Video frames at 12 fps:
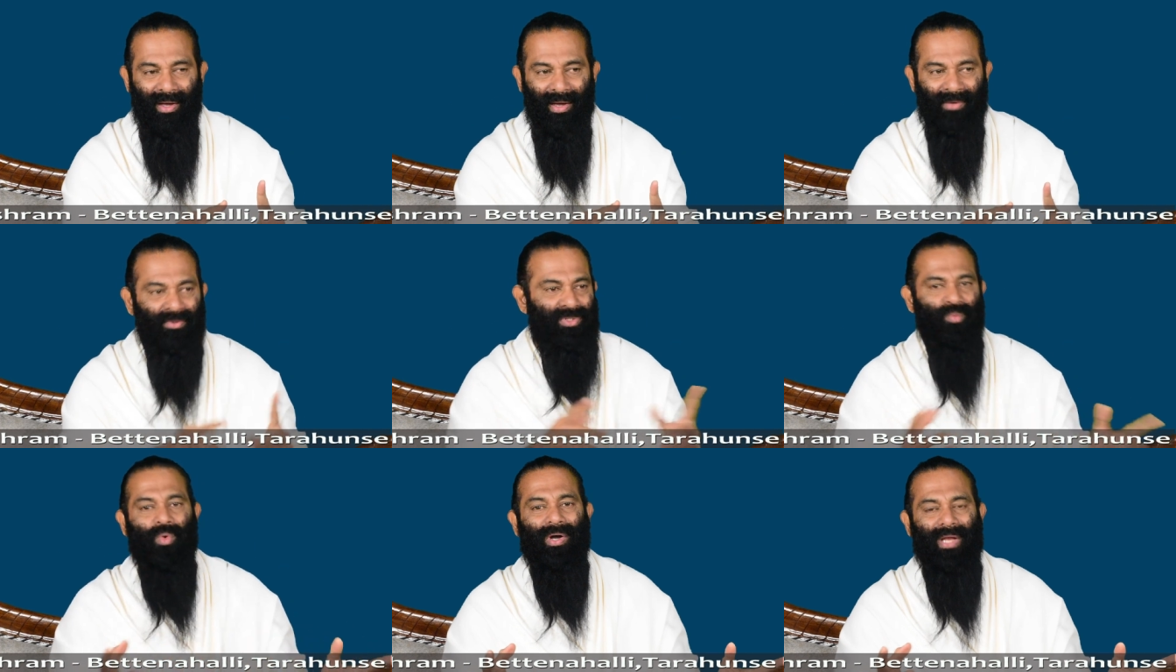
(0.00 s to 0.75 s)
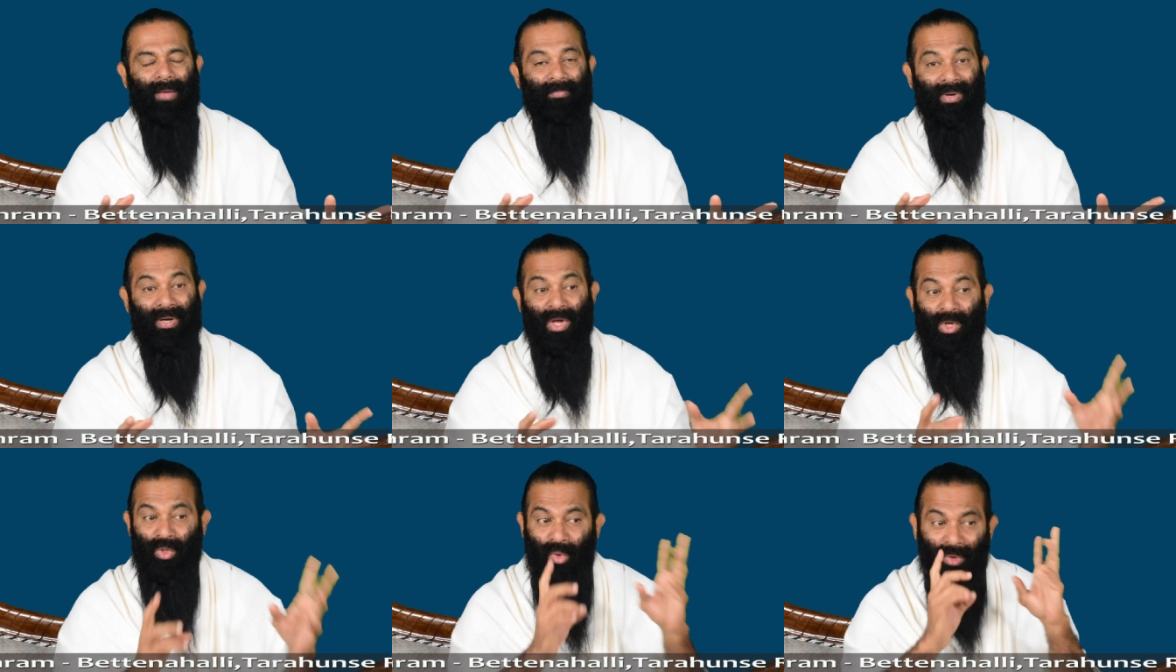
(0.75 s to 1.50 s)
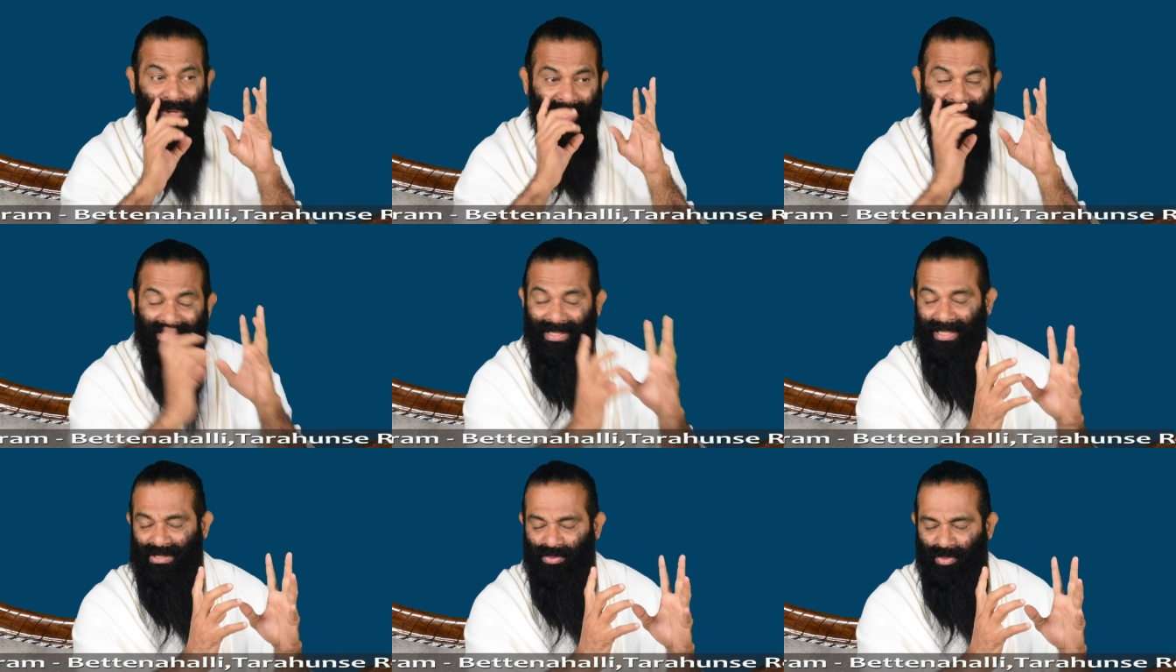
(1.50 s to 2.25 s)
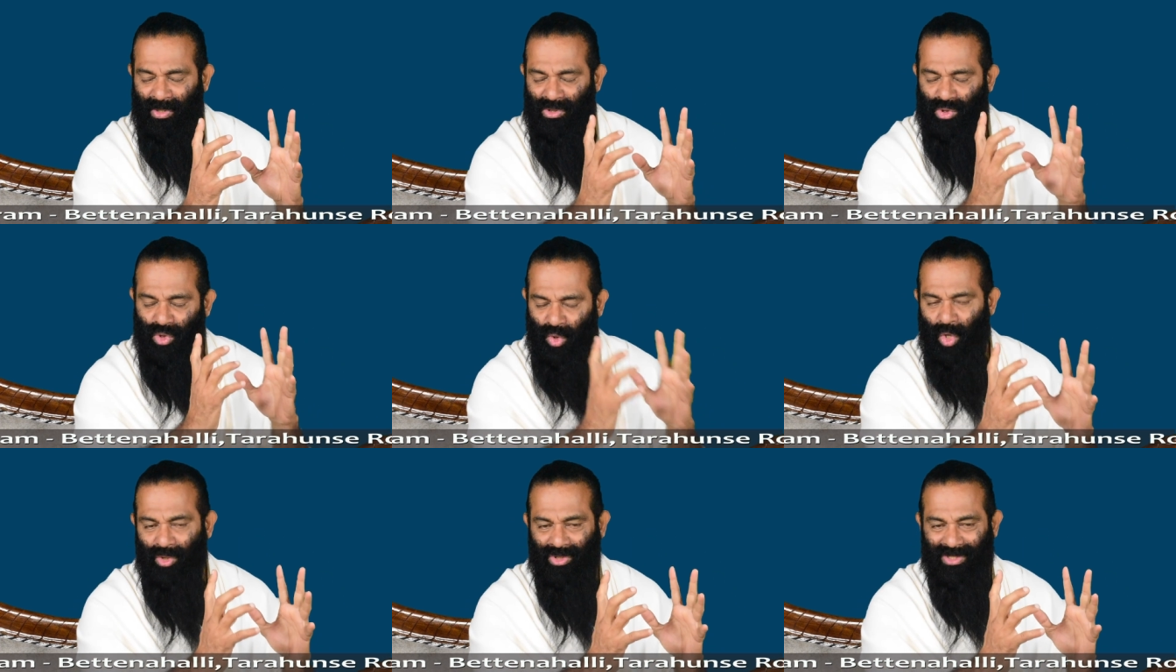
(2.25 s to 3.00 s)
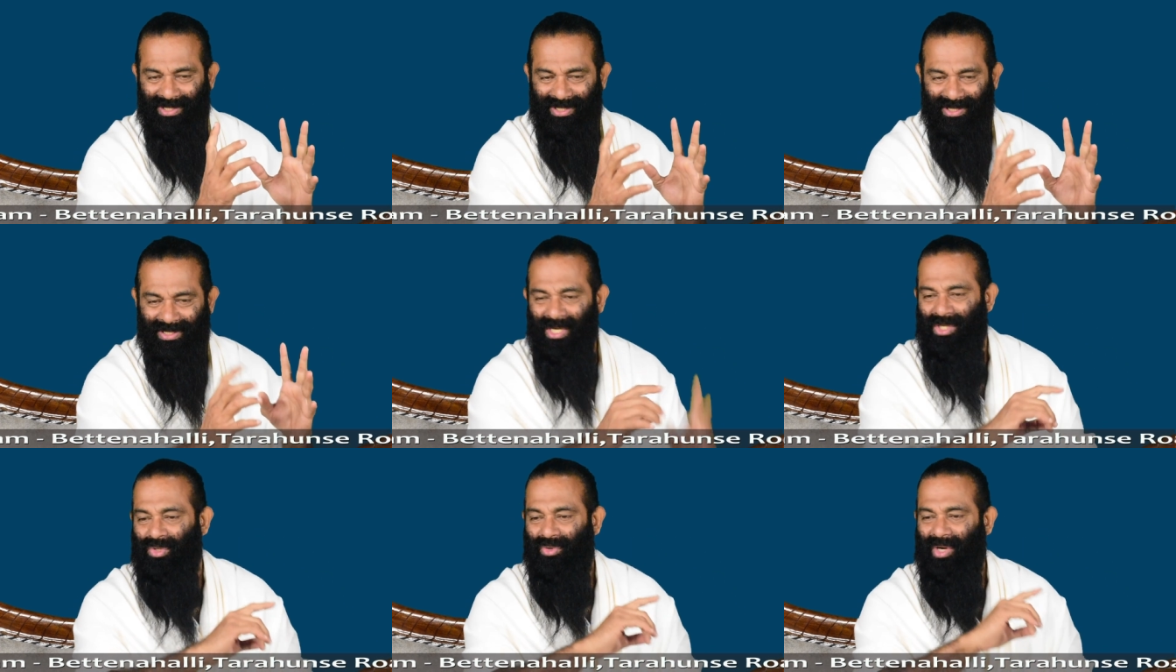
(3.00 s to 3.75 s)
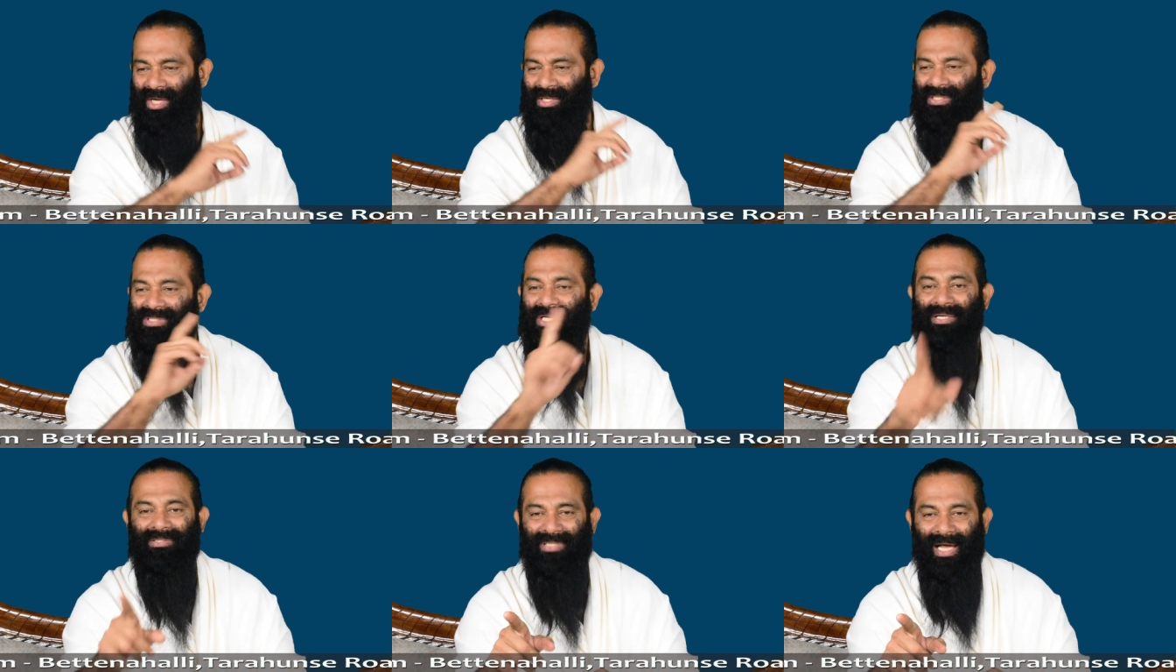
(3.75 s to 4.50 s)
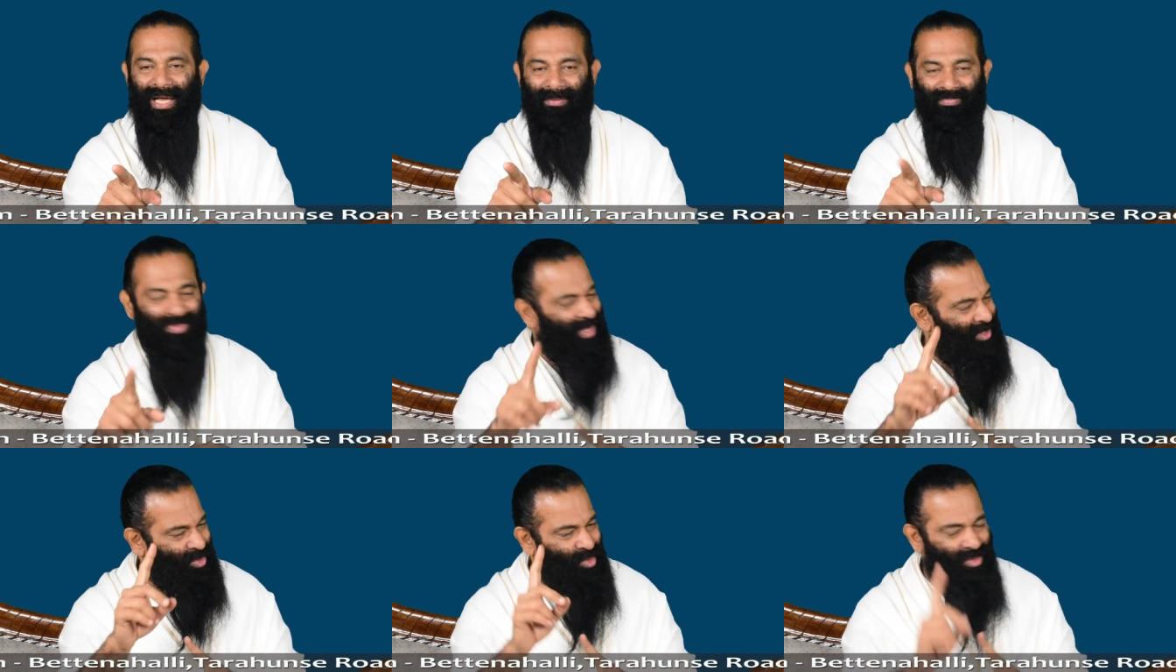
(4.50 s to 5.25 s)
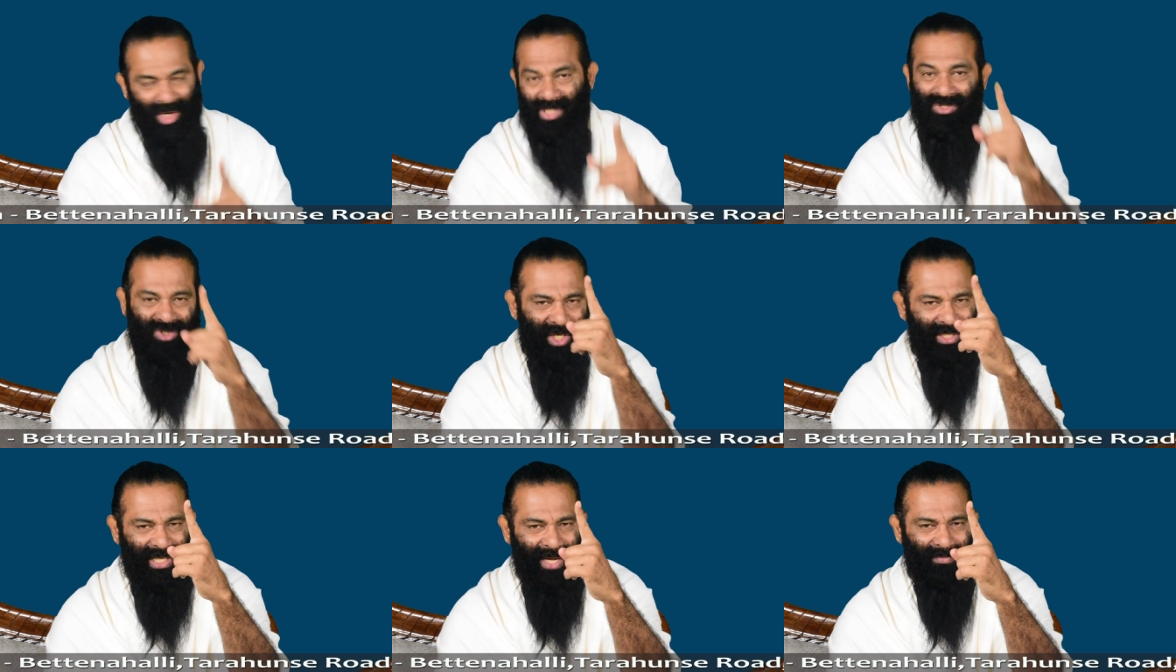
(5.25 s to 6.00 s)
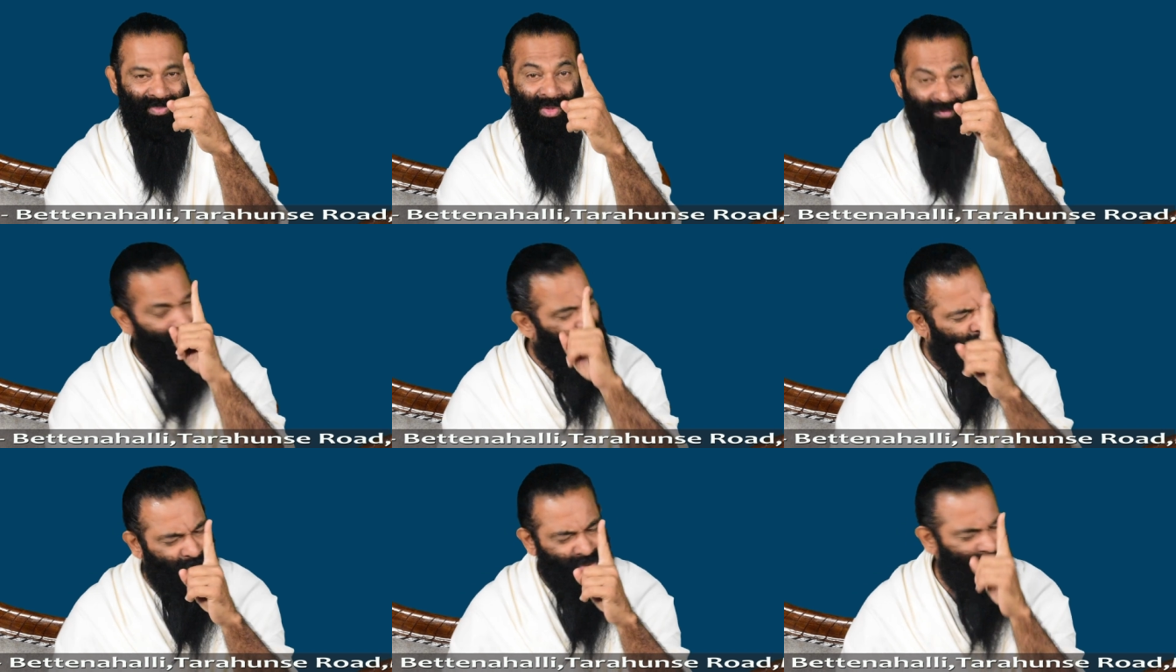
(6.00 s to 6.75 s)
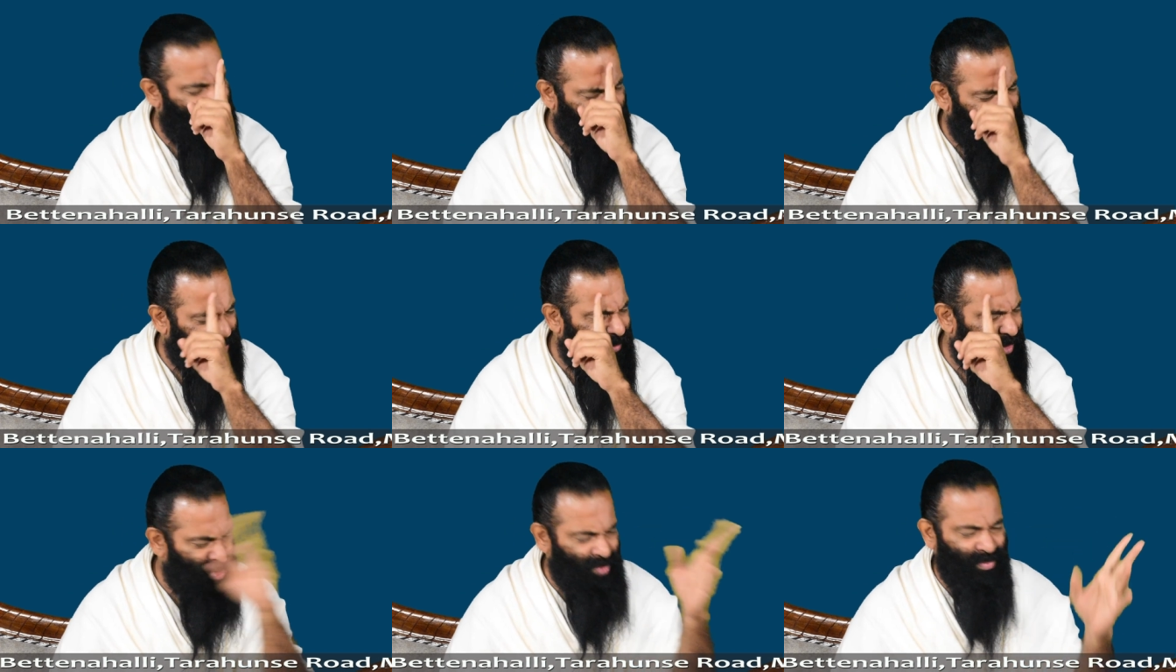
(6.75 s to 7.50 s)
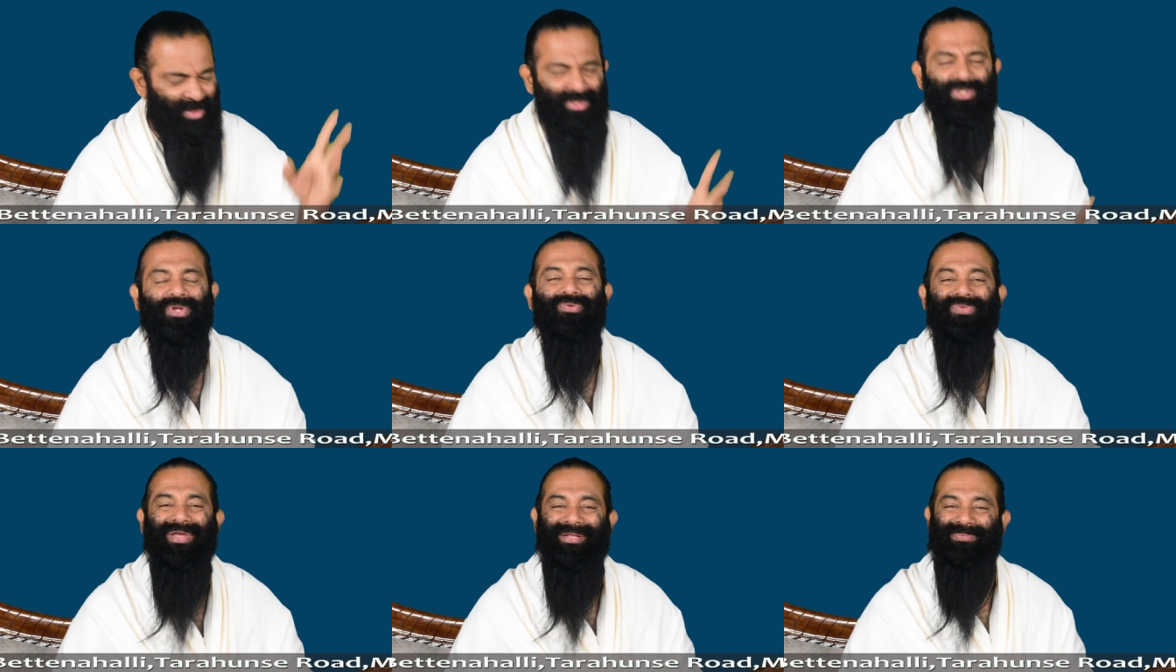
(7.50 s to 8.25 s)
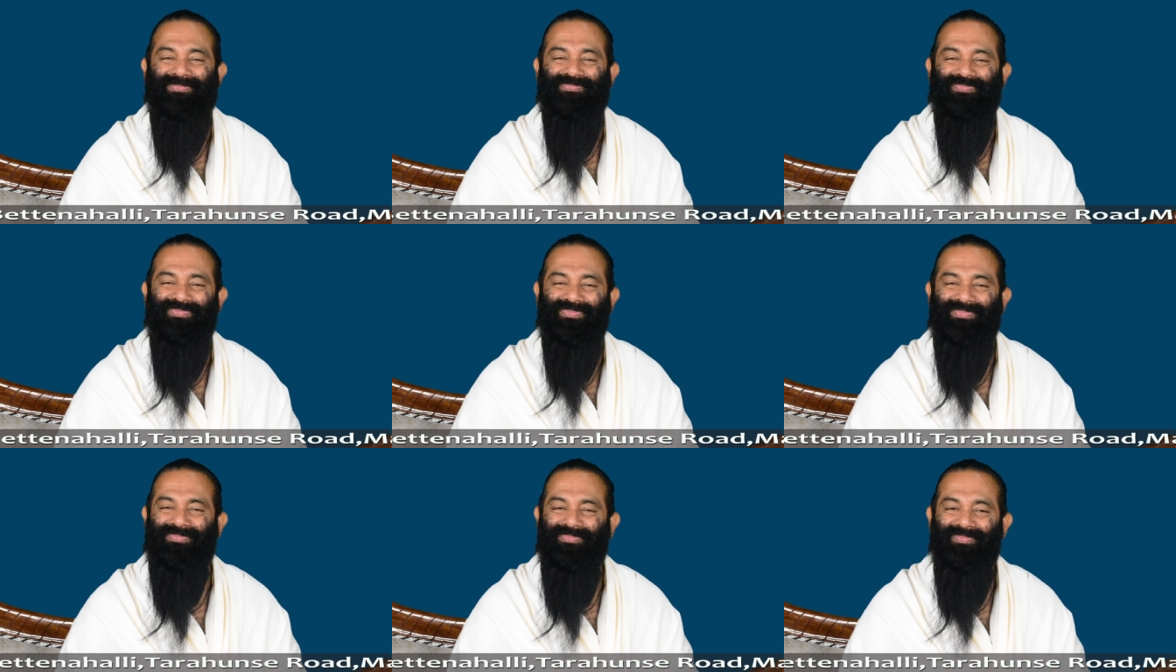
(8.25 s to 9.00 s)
and you think what happened? Utilize that experience to consciousness. You write a second time, you crash third time. If you're conscious third time, 100% you'll win.